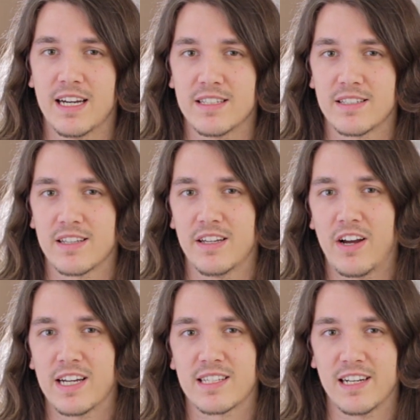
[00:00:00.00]
as an
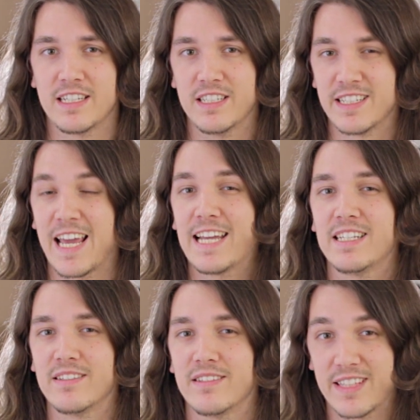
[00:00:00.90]
isolated
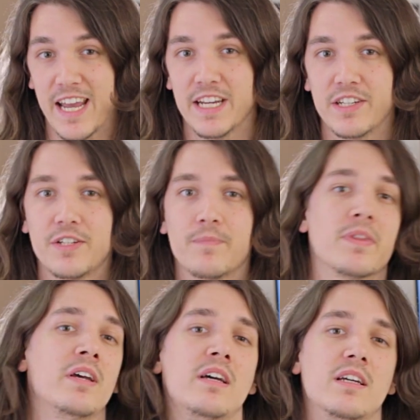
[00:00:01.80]
gain stage.
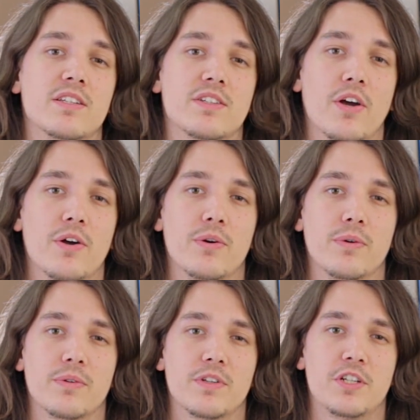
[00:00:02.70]

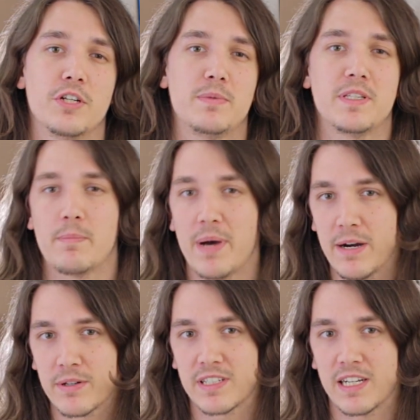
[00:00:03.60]
So the tubes in the
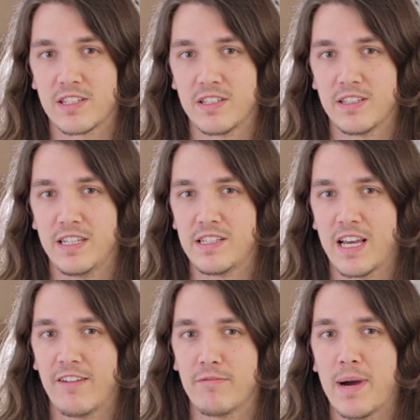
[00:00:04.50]
power section need to
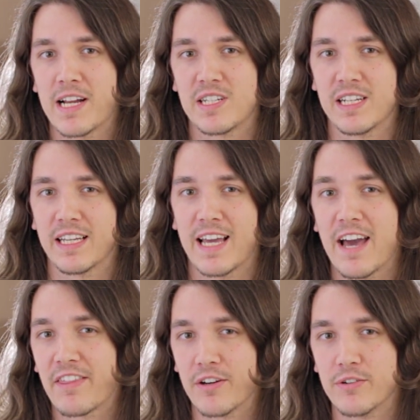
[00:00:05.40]
have matching
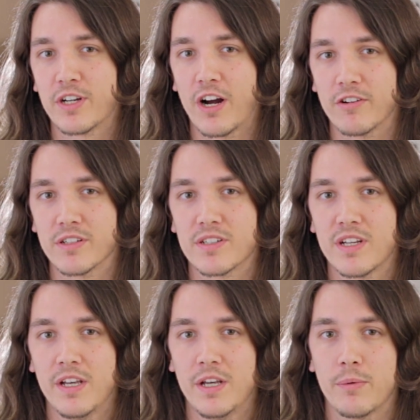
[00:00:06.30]
cathode current,
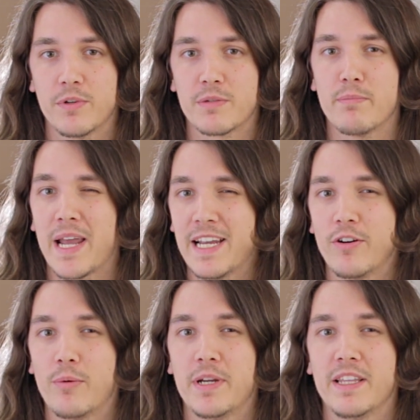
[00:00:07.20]
which may
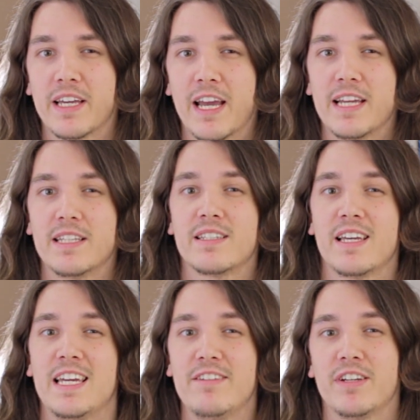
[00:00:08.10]
not be the case
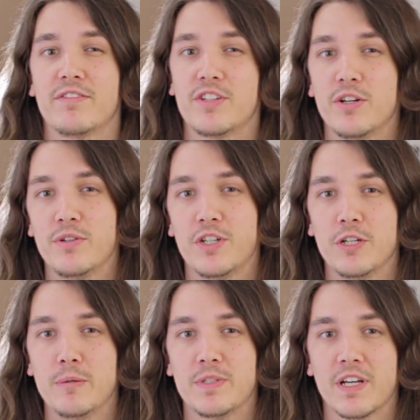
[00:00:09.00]
even if two
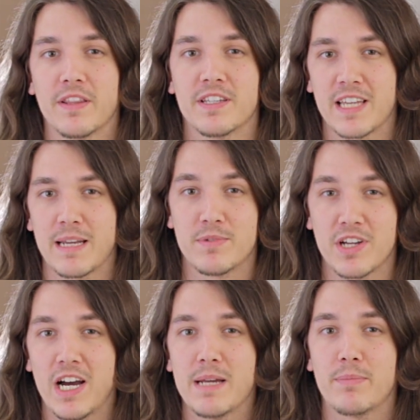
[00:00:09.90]
tubes are the same
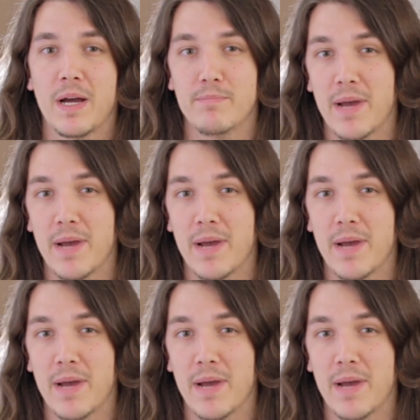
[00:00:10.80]
type and